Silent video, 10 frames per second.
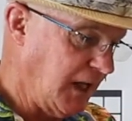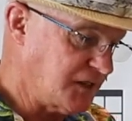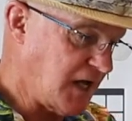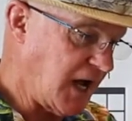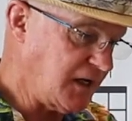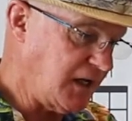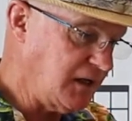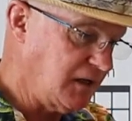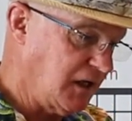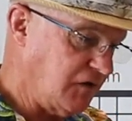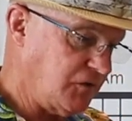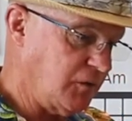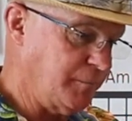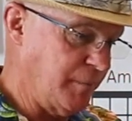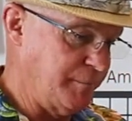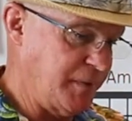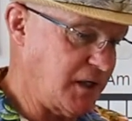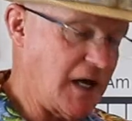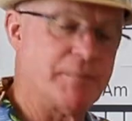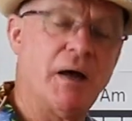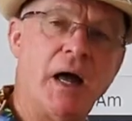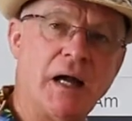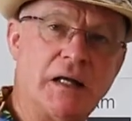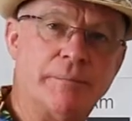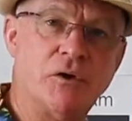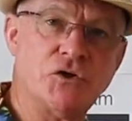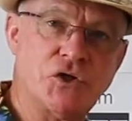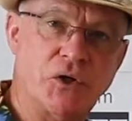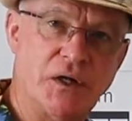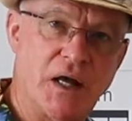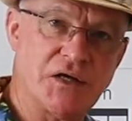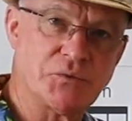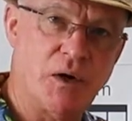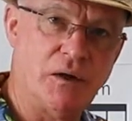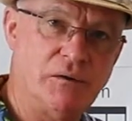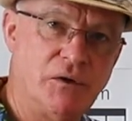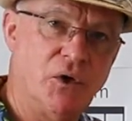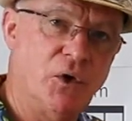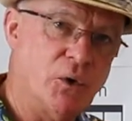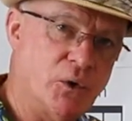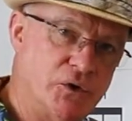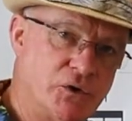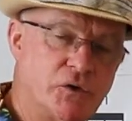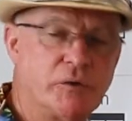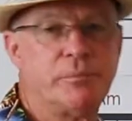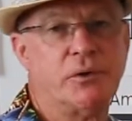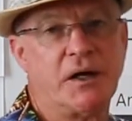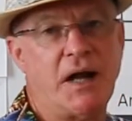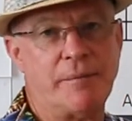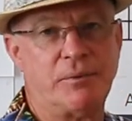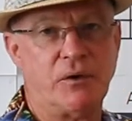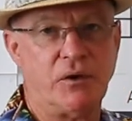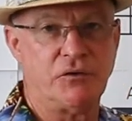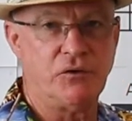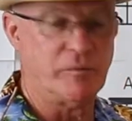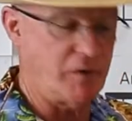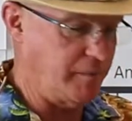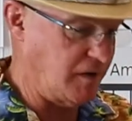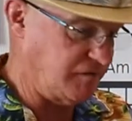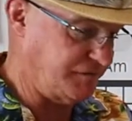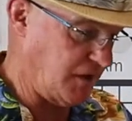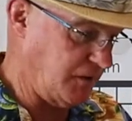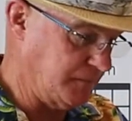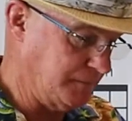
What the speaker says: It's handy if you pick up a clip-on tuner as well, or you could have put an app onto your mobile phone.